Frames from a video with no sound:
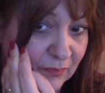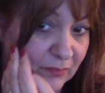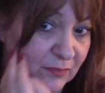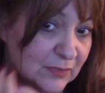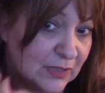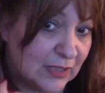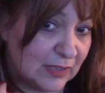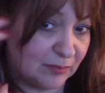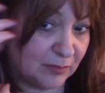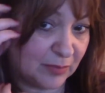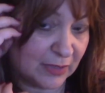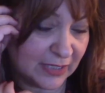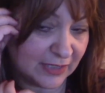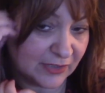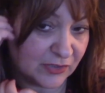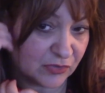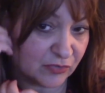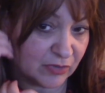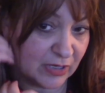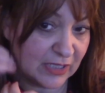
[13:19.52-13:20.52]
It
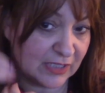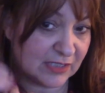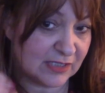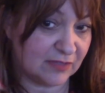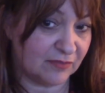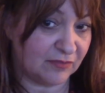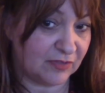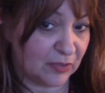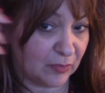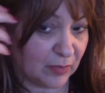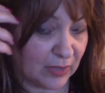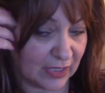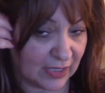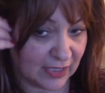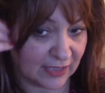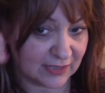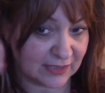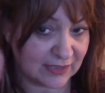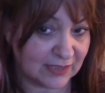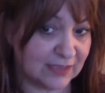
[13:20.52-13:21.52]
blends relatively well. I
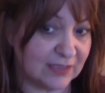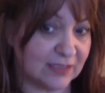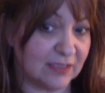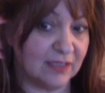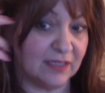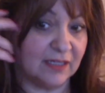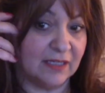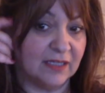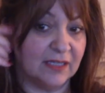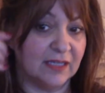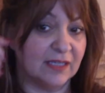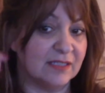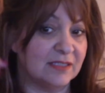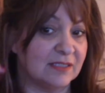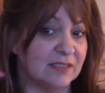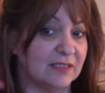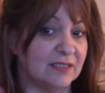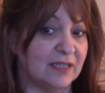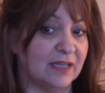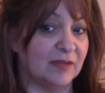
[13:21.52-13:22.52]
did dye it
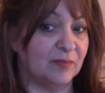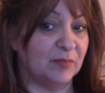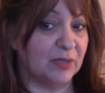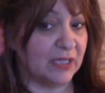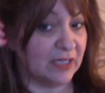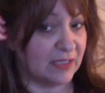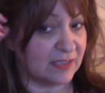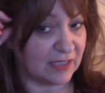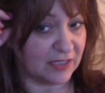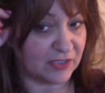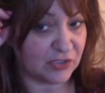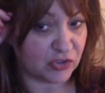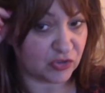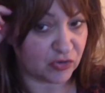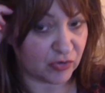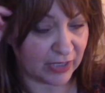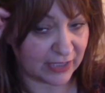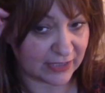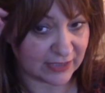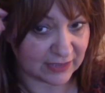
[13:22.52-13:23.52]
yesterday and because I
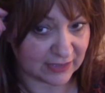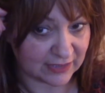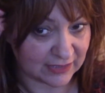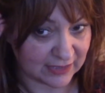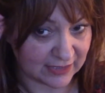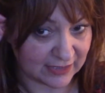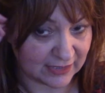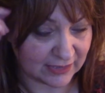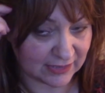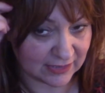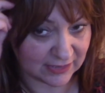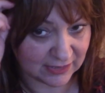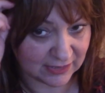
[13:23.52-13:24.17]
straightened it,